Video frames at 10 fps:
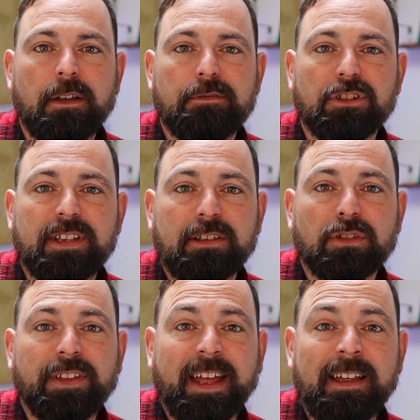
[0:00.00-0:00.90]
for a test
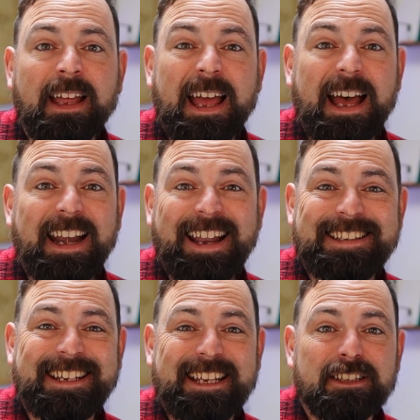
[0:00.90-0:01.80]
on that,
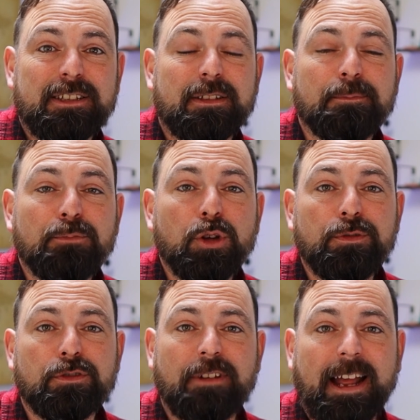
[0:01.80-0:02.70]
unless it gets
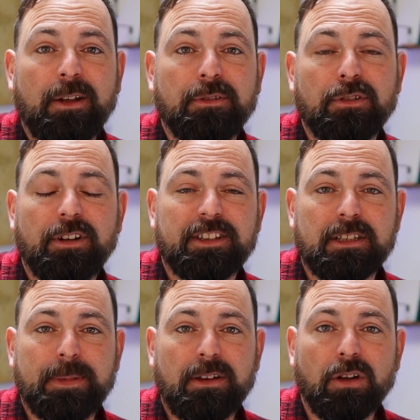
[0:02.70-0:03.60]
moved around or unless
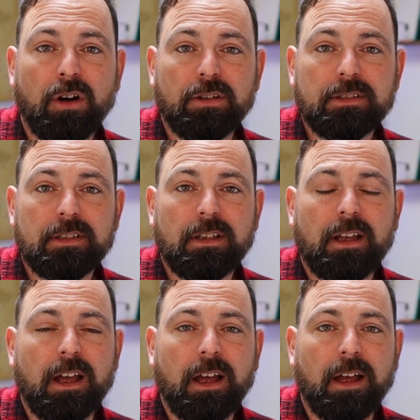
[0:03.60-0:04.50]
it's been knocked.
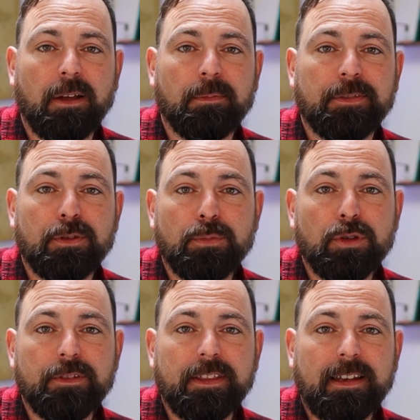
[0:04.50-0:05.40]
Um, if you
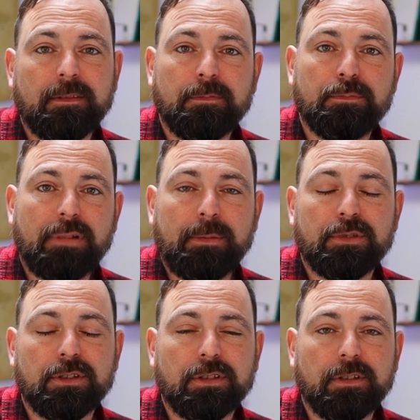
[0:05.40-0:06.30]
move it, then
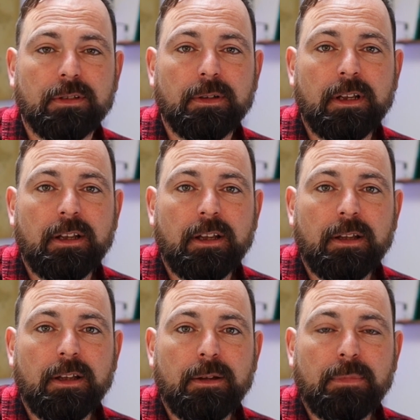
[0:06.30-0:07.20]
perhaps you should
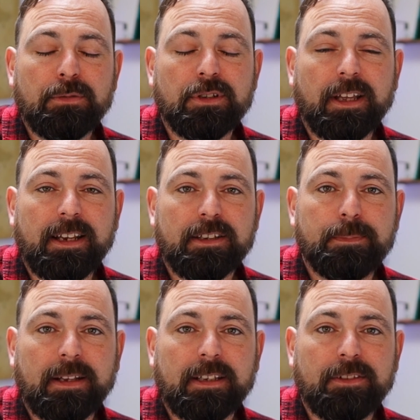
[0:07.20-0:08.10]
perhaps you get it
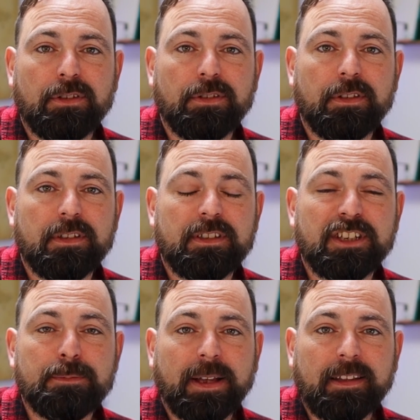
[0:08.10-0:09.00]
inspected if you
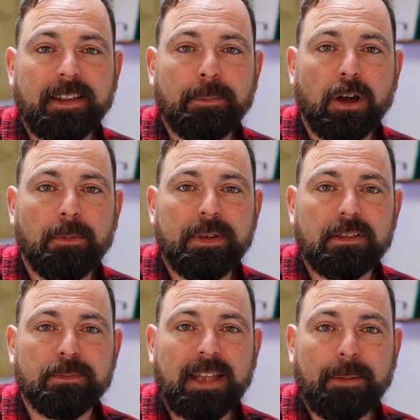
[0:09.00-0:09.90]
suspect that there might have been
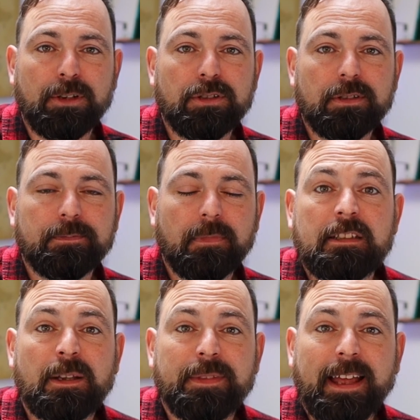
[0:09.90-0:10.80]
some damage.
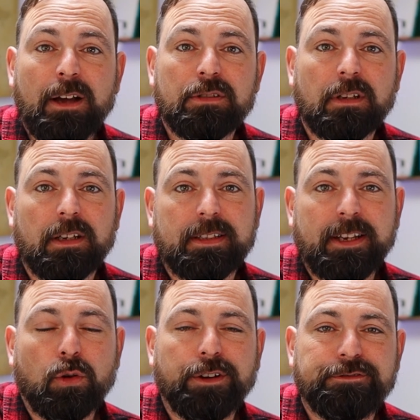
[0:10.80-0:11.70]
Something else I
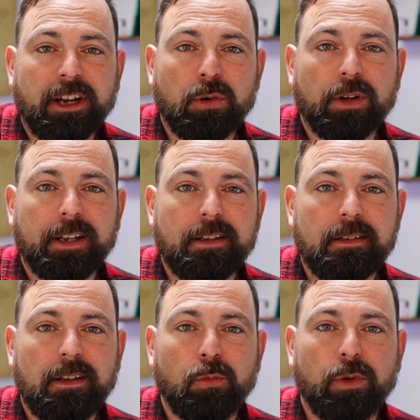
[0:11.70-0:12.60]
see quite frequently
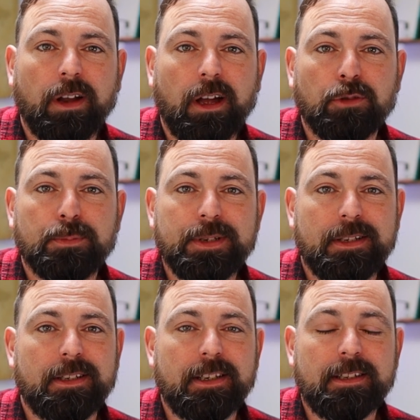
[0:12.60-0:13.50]
when I go to
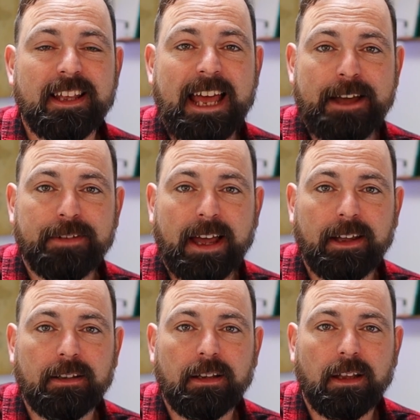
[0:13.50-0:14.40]
businesses that have had